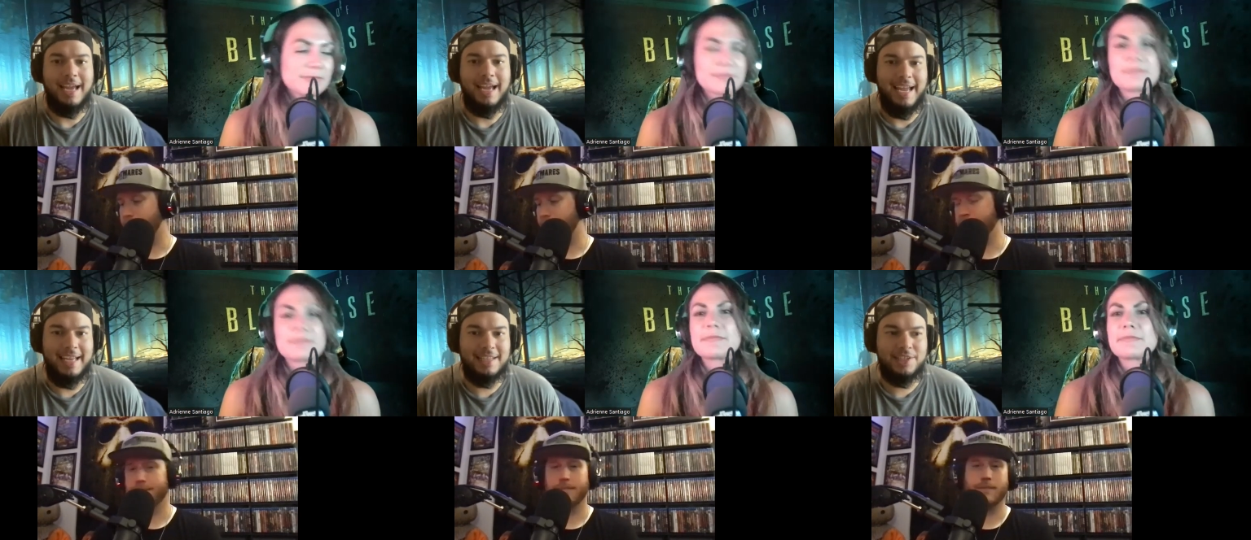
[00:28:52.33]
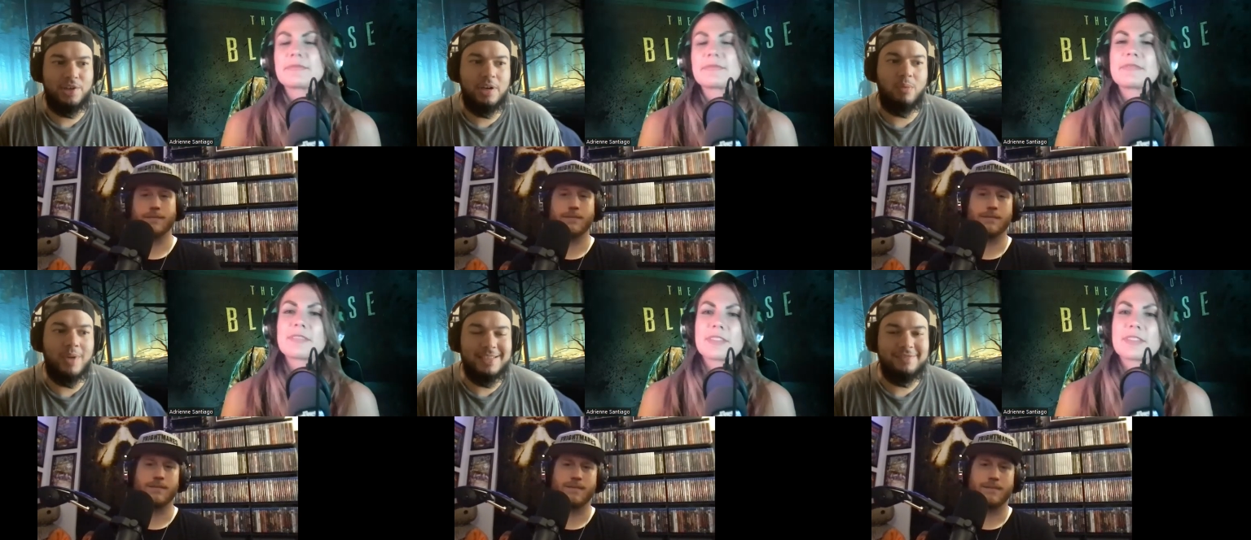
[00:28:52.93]
Speaker 1: and so it
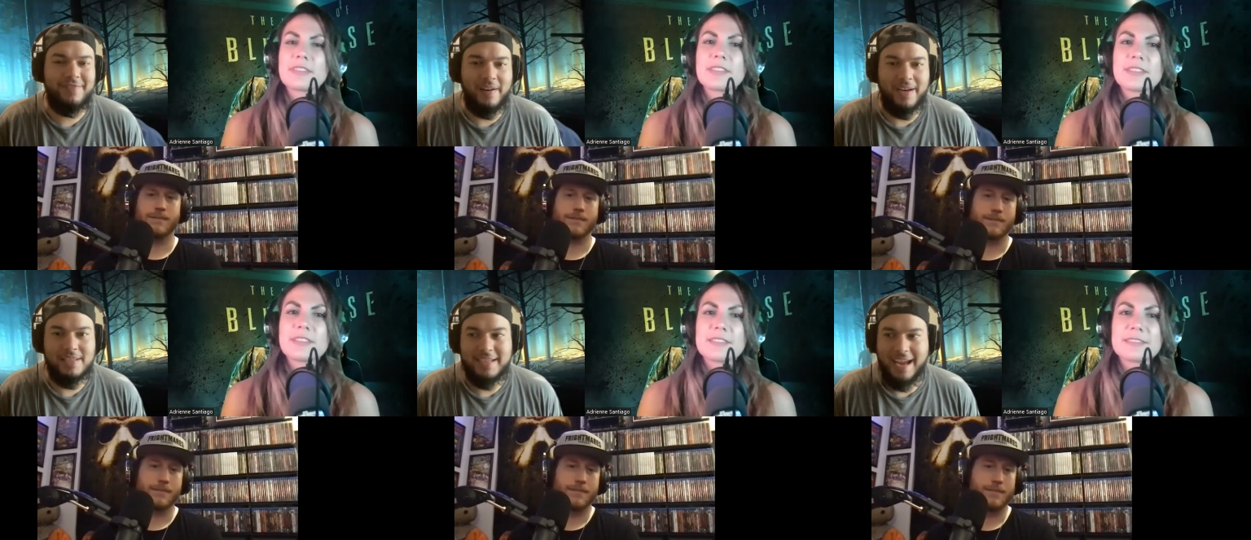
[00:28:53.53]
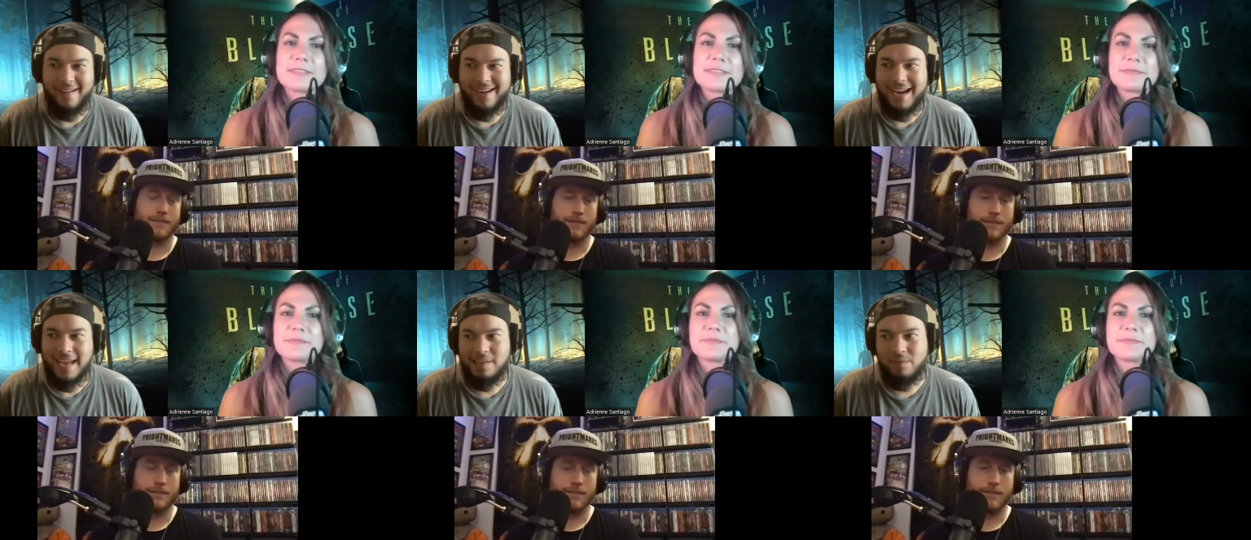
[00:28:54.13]
wasn't very scary
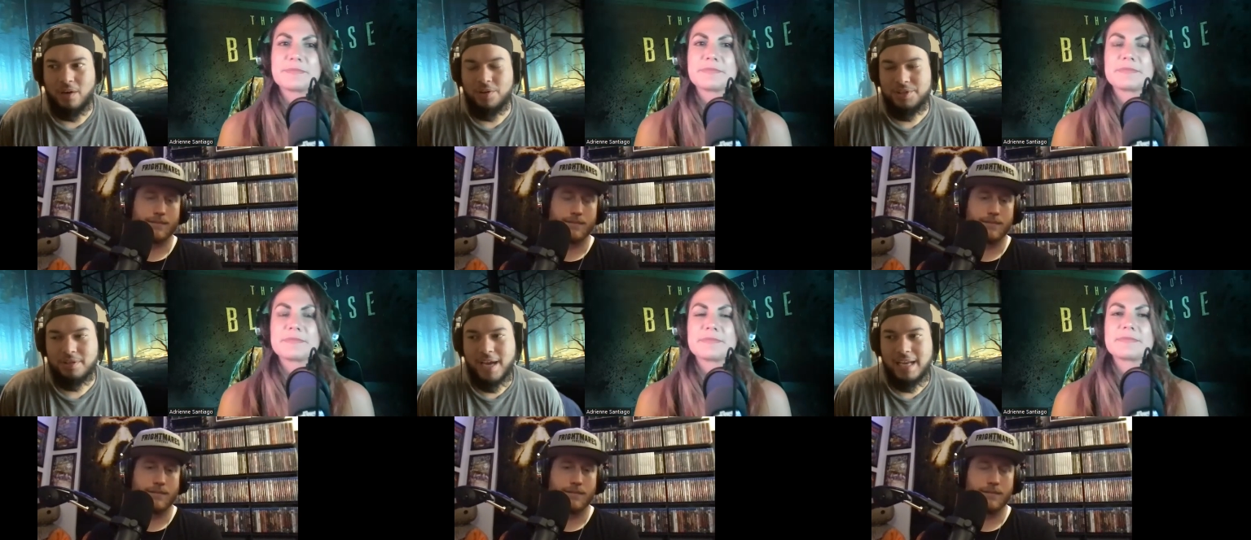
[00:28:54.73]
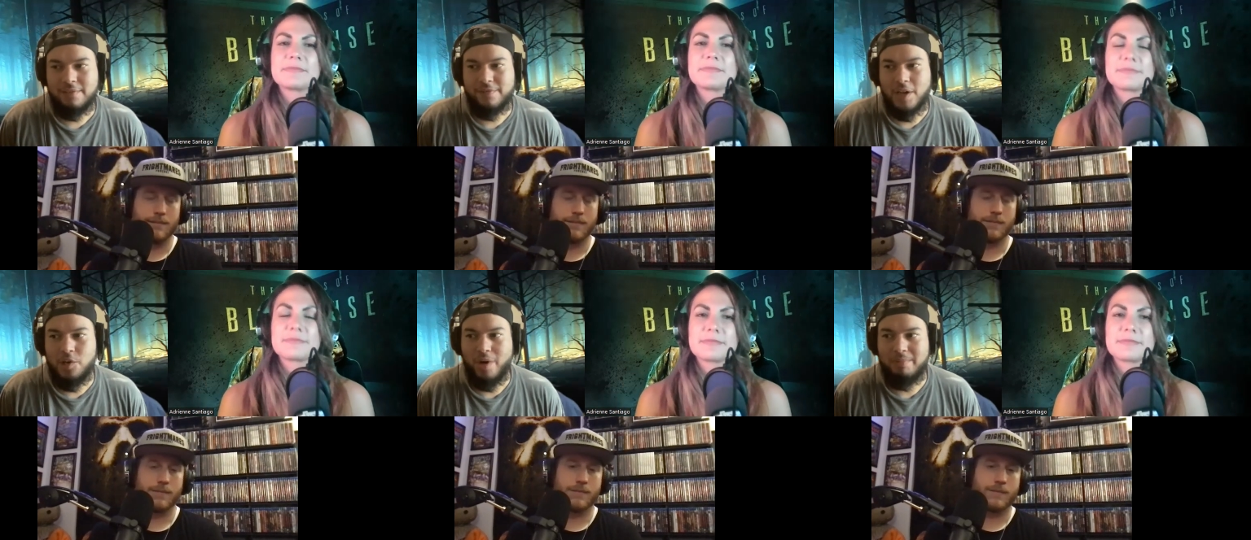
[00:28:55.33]
and then what also kind of
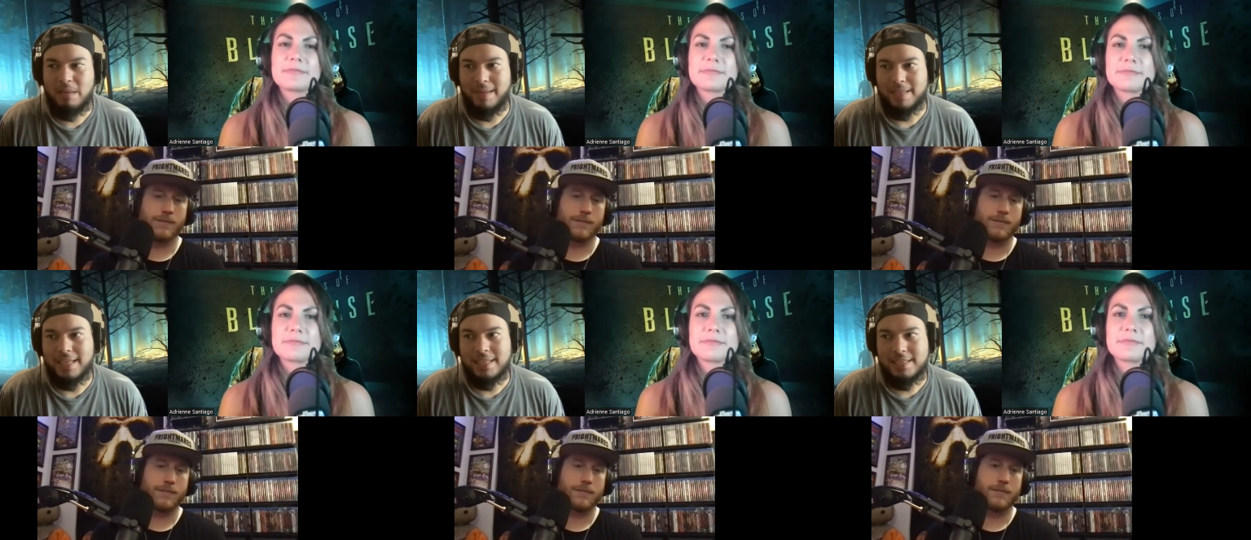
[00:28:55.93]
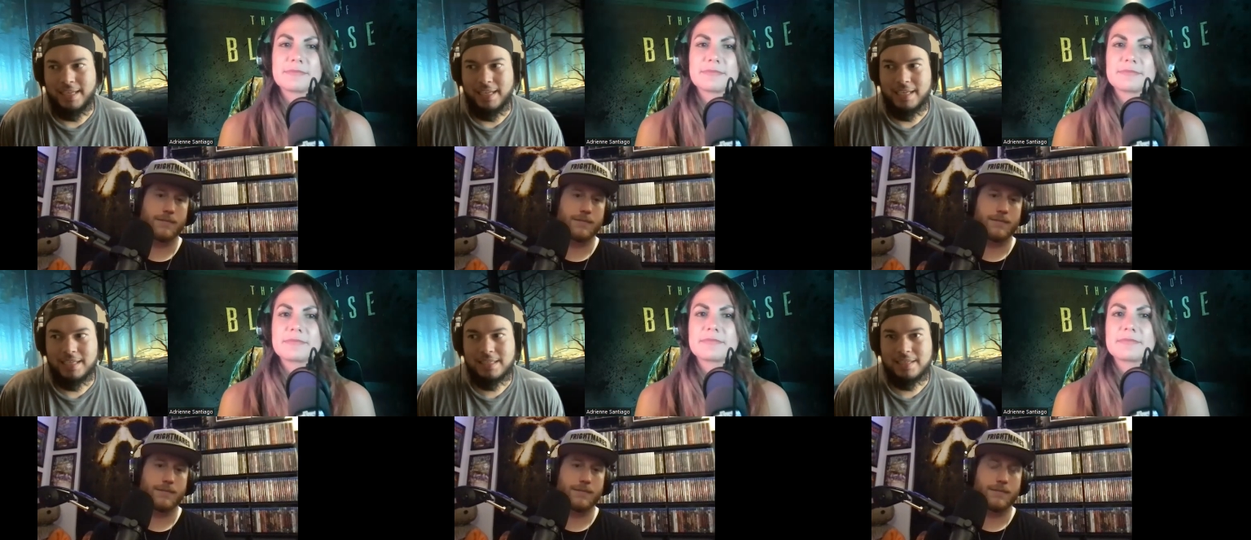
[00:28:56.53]
annoyed me about
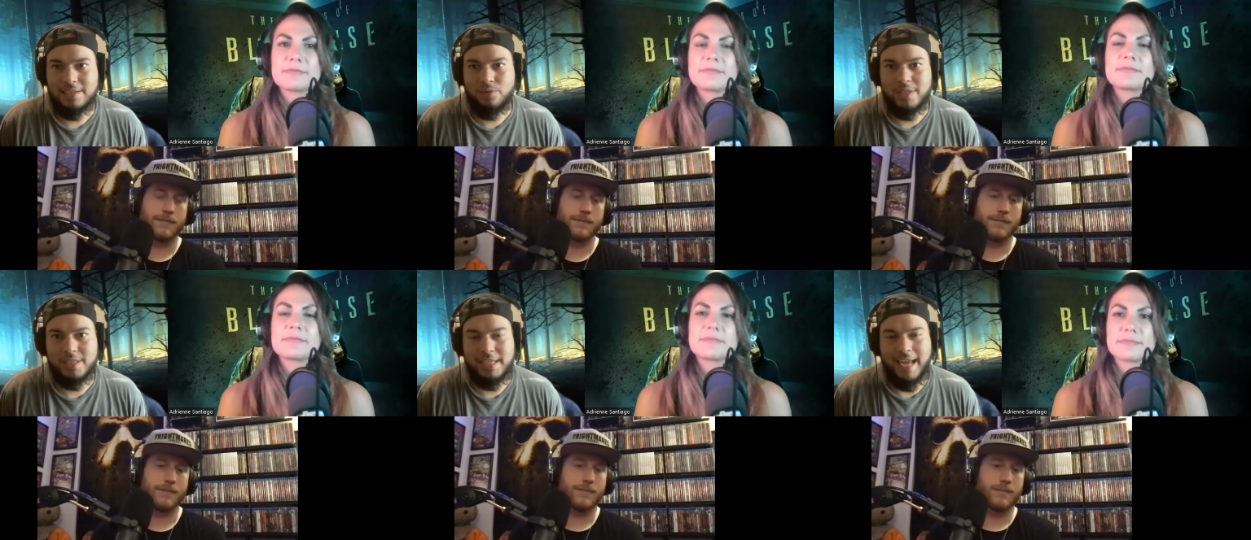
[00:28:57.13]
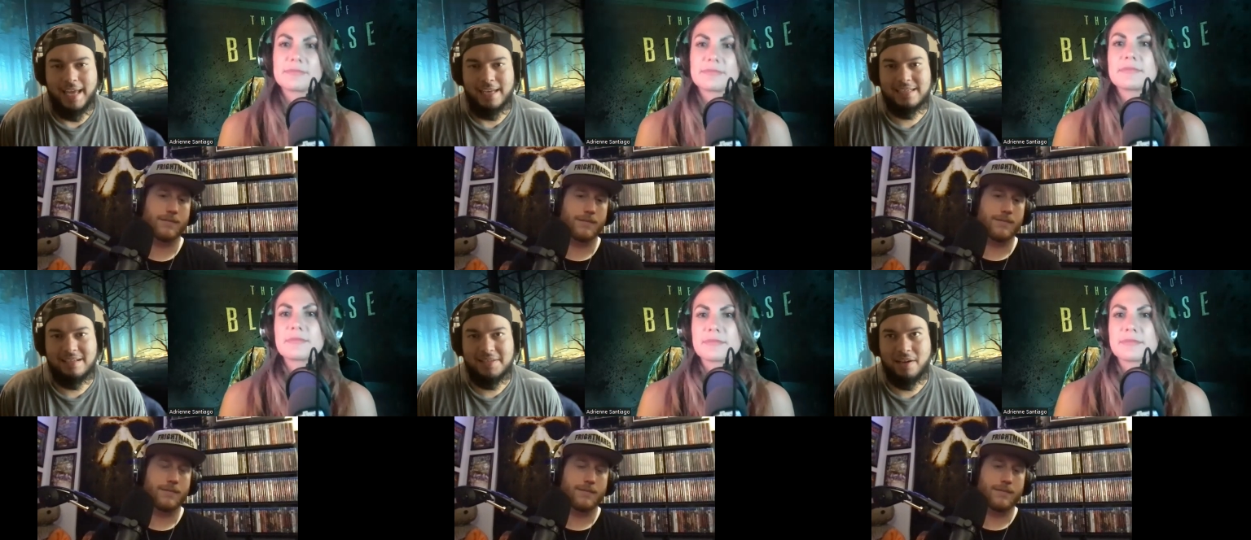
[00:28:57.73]
insidious towards the end
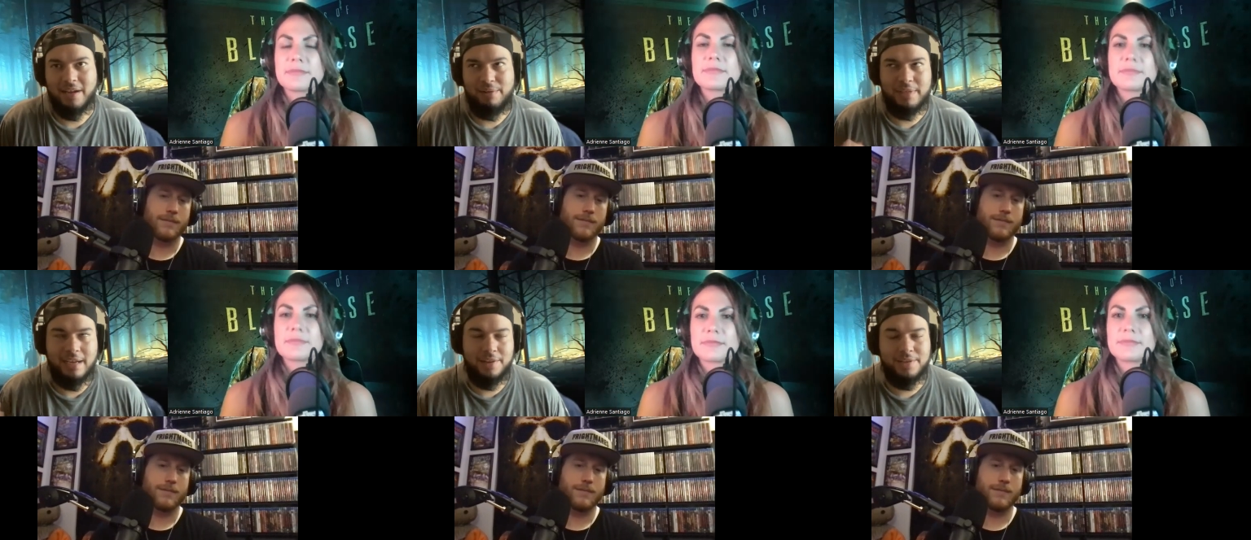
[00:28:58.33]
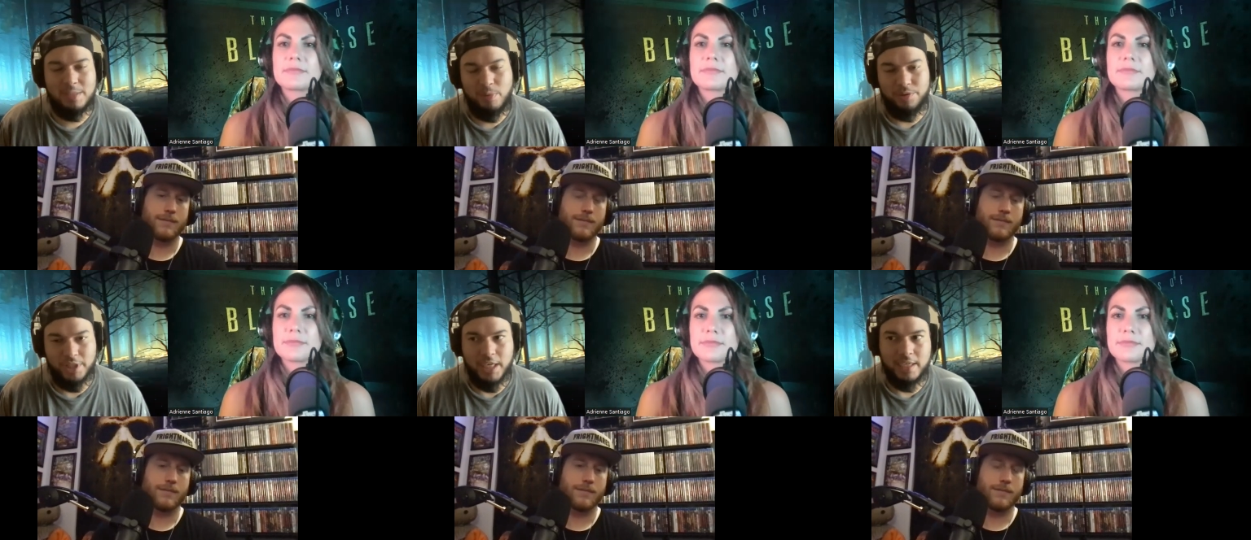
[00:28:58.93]
is i was like okay well now this is
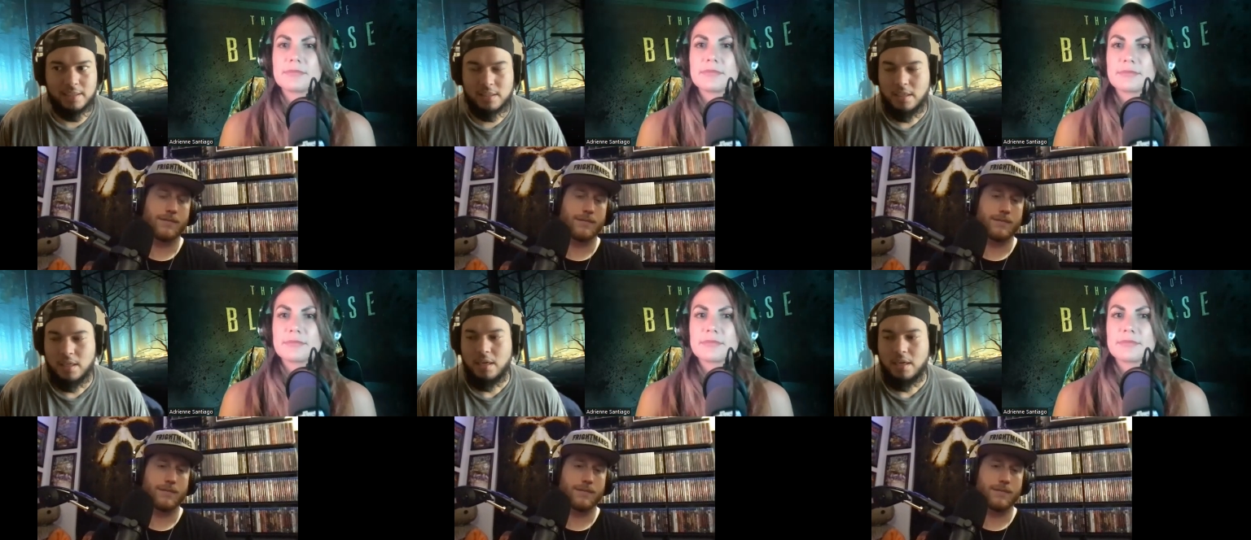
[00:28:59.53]
poltergeist